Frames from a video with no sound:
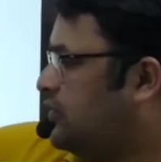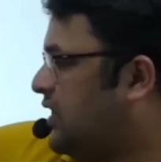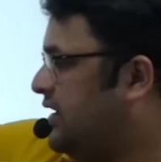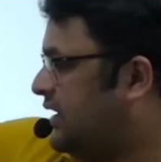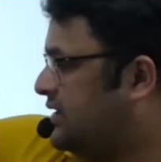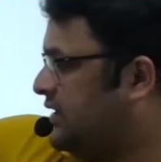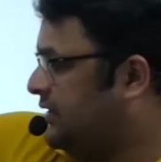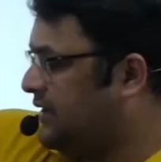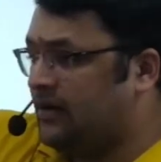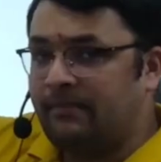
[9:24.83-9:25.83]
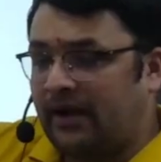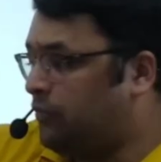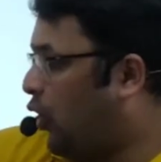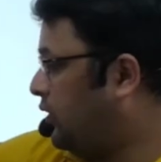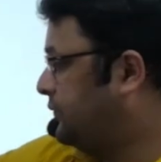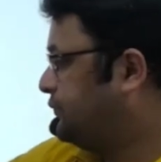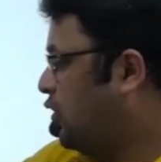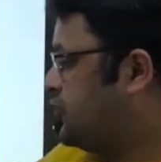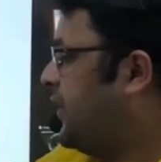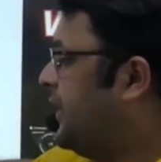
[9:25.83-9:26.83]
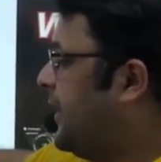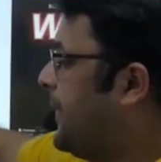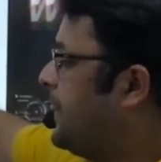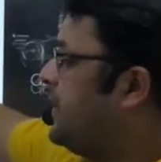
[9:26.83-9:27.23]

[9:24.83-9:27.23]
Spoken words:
conducted in Melbourne, Australia.